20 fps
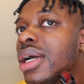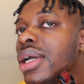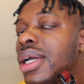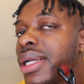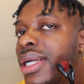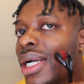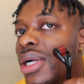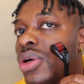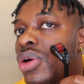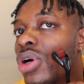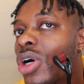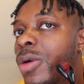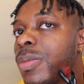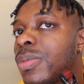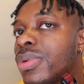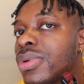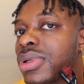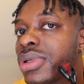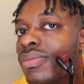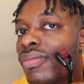And I go
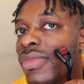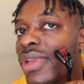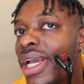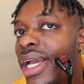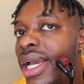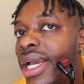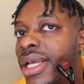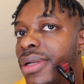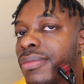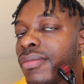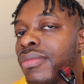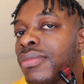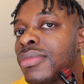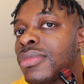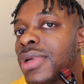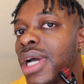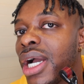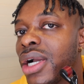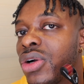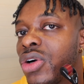up, and
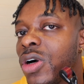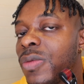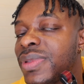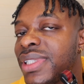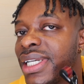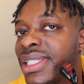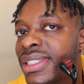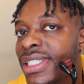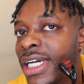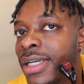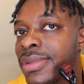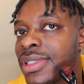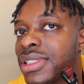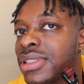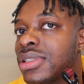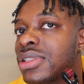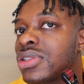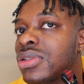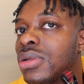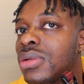I go up 10 times.
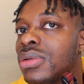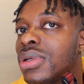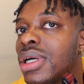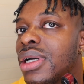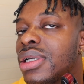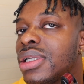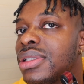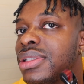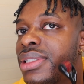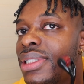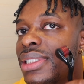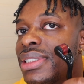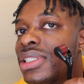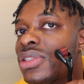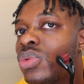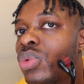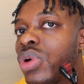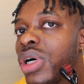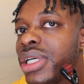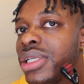So this is
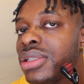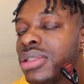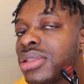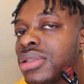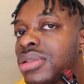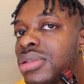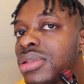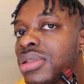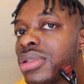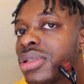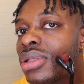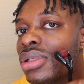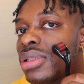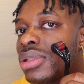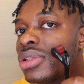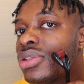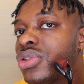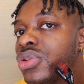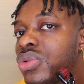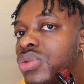1,
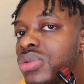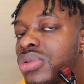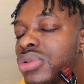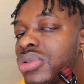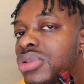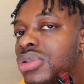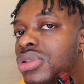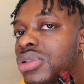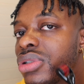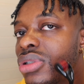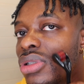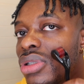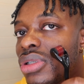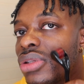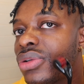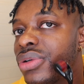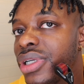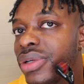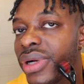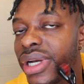2,
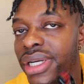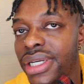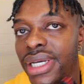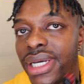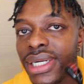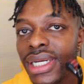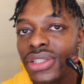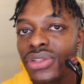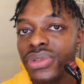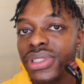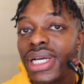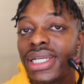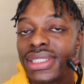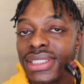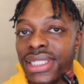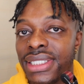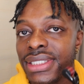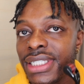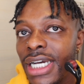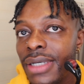3, right? And I do that
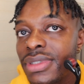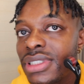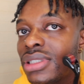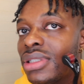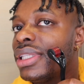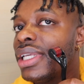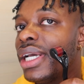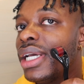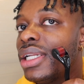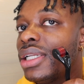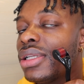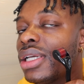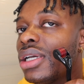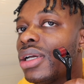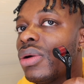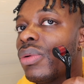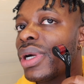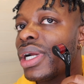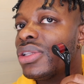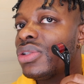10 times. Then
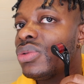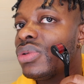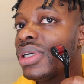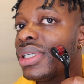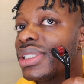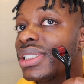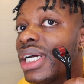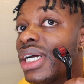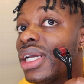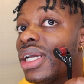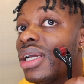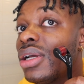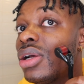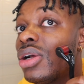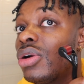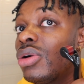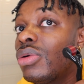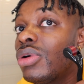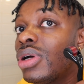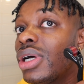what I do is
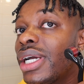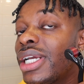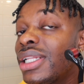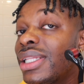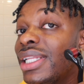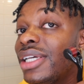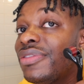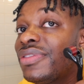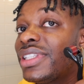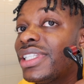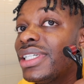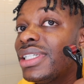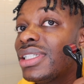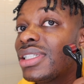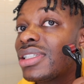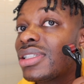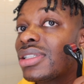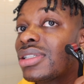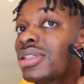I lift it,